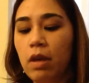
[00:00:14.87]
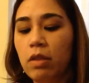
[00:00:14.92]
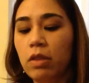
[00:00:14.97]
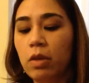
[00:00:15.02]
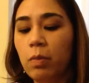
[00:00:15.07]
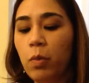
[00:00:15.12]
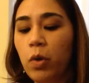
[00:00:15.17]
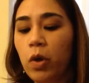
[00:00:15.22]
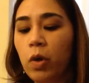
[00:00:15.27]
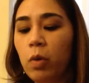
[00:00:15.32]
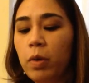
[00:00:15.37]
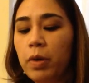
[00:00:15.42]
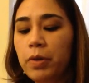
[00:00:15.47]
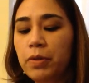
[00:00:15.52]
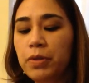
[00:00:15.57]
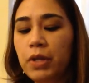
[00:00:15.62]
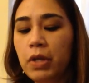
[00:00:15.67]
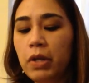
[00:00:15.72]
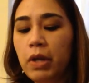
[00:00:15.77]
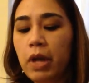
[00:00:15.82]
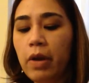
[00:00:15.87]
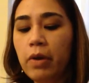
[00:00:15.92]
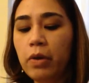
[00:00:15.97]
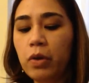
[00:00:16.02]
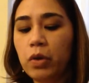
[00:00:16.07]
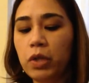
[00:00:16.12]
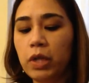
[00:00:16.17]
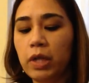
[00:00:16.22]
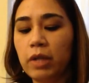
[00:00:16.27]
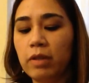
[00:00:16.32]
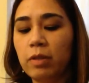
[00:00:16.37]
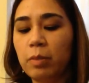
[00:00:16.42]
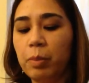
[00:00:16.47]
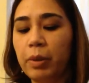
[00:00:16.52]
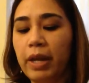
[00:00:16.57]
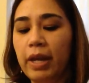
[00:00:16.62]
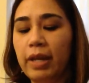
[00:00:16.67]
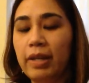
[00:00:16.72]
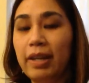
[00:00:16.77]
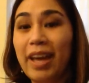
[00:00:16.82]
The more words you know, she
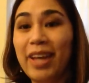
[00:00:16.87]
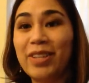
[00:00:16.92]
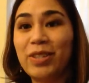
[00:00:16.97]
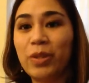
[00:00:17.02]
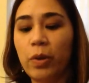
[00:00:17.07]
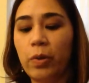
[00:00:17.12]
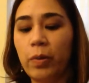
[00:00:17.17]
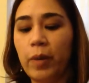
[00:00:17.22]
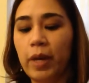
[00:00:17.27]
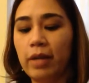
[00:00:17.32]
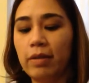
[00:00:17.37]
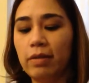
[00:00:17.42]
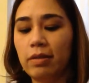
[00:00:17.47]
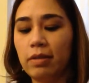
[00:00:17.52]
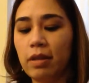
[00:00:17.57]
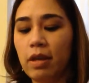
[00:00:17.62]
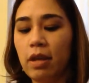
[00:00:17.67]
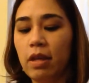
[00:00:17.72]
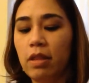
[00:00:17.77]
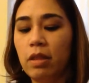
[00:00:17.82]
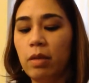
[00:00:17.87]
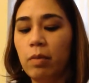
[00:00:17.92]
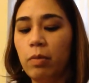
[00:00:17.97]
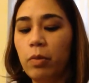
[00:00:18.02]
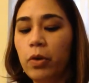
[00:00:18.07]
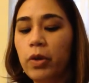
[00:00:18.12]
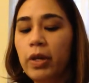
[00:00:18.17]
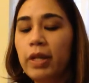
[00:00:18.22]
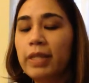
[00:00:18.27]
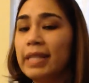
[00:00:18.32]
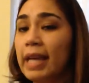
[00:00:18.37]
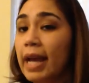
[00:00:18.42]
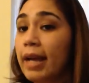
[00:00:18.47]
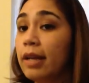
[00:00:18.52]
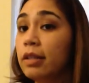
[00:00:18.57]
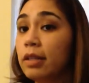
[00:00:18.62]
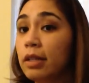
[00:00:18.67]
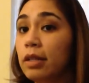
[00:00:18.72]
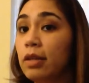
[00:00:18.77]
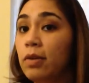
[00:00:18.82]
explained, as always, the more
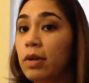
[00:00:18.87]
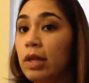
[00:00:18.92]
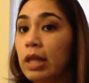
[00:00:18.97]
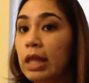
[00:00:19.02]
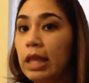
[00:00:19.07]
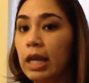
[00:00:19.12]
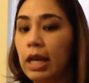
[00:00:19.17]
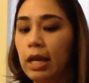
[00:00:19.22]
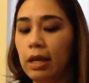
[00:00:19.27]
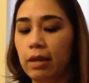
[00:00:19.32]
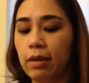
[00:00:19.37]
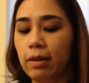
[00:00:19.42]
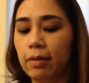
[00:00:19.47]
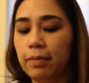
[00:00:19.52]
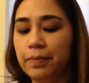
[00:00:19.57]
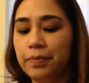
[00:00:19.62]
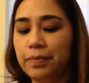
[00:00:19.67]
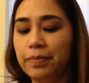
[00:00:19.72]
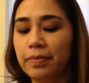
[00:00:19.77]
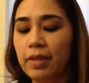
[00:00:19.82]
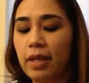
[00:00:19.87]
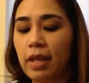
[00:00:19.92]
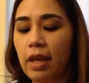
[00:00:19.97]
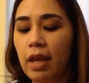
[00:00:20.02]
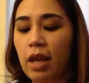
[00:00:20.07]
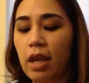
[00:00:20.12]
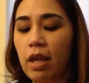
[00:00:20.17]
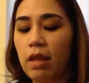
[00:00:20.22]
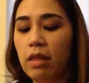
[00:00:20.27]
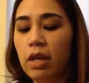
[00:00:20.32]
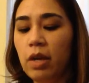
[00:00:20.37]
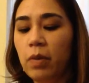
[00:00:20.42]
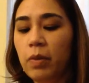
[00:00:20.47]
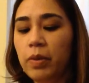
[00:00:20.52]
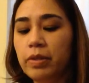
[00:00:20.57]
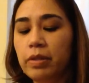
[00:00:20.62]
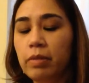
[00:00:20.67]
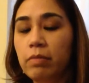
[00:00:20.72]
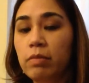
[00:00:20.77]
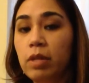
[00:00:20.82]
exactly you can think. There
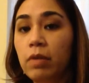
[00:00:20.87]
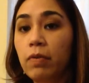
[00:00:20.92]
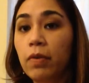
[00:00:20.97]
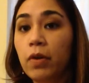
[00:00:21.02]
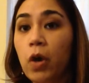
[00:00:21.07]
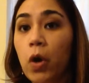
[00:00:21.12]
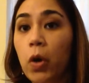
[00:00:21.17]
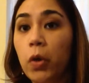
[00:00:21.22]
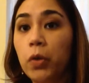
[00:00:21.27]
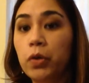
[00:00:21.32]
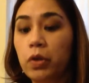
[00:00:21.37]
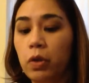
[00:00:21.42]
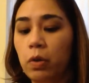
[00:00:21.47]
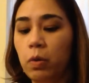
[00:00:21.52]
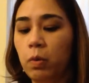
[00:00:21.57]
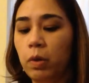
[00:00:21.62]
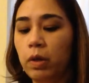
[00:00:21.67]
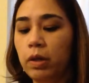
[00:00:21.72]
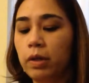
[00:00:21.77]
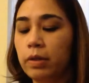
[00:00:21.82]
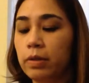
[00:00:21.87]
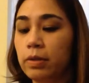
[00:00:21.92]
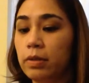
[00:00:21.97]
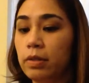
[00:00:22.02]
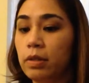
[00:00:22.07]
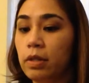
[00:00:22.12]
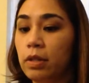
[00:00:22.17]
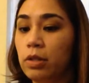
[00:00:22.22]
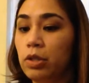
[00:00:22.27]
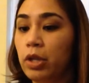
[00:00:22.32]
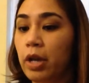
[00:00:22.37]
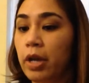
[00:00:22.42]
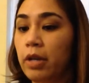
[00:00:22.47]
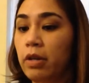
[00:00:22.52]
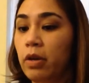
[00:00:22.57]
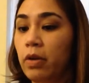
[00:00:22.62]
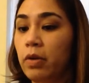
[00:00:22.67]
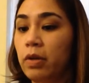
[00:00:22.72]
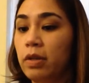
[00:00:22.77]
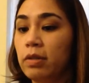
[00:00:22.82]
were some difficult new words, John
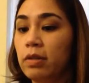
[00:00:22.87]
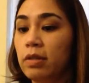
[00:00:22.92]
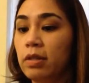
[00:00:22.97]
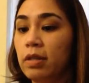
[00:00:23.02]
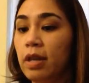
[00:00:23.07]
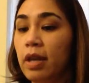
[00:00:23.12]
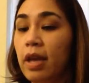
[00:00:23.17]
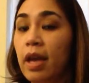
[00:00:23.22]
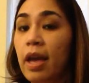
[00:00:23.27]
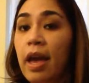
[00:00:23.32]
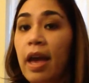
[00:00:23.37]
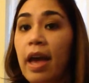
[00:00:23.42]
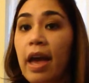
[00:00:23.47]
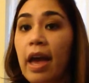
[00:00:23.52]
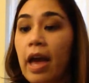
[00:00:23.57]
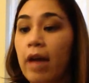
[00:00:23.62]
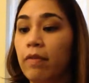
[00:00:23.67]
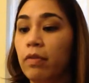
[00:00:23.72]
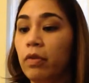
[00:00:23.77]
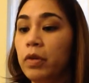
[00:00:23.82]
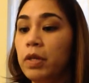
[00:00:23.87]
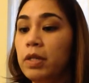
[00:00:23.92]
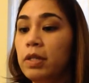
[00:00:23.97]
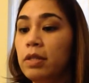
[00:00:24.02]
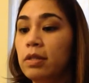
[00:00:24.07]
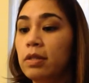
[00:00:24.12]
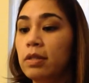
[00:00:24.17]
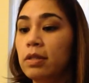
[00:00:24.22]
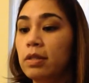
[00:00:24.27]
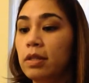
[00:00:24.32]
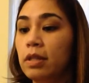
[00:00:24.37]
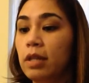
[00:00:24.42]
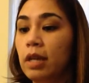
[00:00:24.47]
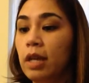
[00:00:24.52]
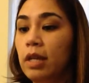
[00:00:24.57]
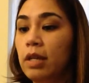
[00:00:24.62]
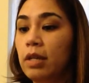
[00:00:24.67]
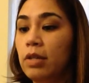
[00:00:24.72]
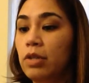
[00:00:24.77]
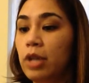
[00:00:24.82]
noticed. Avarice,
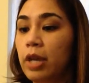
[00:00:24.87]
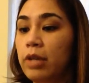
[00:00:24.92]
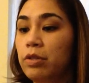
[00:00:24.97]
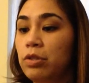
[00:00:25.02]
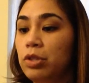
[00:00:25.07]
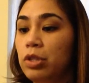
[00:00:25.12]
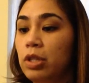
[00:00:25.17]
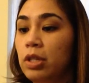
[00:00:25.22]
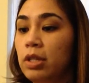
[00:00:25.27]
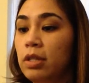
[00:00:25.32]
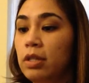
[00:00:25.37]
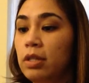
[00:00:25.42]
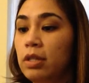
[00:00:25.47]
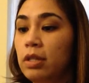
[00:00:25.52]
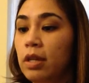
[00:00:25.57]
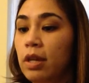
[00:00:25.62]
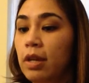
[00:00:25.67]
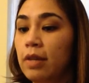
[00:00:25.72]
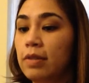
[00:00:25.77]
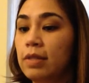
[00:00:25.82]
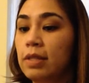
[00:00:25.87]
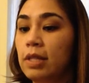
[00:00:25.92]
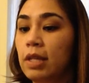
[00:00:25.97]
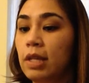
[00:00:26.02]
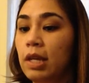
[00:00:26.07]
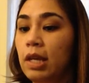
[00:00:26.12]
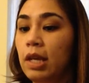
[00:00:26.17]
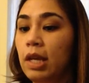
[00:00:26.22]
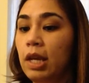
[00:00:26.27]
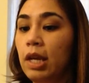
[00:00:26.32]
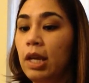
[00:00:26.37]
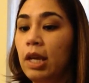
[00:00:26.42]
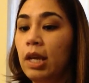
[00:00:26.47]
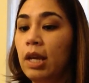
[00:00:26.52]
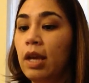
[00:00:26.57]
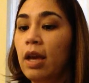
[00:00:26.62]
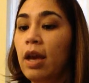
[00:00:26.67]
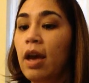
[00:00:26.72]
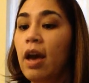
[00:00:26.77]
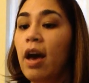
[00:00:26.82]
indigestion, acidity,
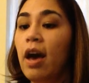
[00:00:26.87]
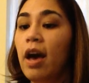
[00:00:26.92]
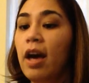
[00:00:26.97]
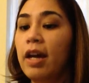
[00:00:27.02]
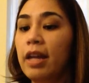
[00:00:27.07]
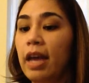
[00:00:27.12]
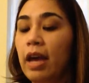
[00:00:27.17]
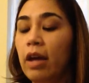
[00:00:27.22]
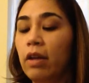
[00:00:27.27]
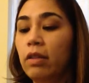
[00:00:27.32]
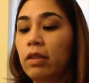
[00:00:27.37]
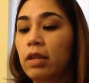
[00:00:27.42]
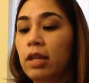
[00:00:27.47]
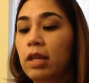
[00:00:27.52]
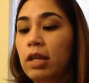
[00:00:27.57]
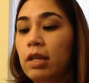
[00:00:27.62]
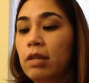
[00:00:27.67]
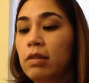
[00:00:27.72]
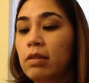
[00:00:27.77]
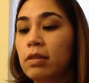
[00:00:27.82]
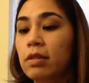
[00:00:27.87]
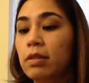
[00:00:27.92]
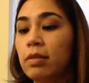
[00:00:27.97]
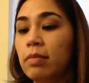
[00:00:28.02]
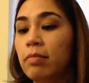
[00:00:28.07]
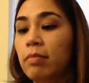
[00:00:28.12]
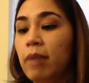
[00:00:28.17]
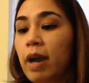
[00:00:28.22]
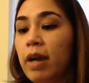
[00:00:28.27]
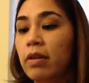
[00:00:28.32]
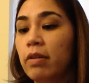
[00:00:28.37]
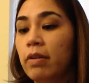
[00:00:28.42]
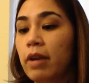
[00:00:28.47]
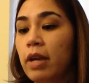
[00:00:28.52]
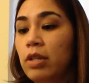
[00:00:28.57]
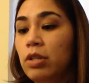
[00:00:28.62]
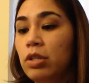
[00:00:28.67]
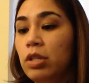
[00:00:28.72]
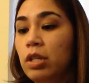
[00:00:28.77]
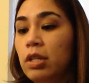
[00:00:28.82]
unhealthiness,
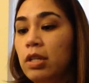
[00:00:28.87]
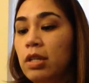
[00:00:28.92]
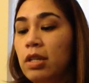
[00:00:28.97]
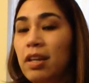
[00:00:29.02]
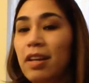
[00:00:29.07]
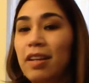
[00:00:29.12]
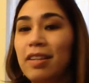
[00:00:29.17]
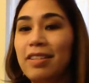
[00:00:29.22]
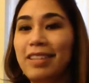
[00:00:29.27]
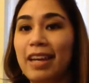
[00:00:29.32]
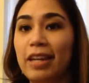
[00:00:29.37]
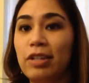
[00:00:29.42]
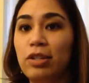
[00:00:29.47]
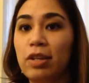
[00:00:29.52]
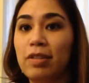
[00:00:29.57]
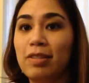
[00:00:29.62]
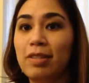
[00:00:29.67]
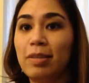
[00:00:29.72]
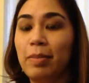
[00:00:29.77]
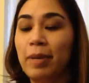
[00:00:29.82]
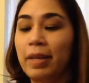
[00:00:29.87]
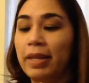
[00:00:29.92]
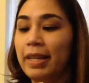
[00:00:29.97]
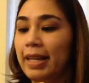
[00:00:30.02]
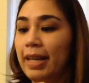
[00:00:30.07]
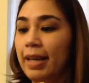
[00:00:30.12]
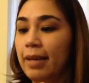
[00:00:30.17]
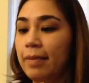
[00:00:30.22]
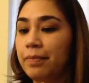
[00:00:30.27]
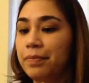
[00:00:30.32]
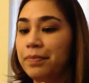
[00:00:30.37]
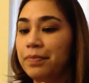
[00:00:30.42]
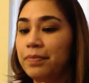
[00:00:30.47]
moderation, digestibility.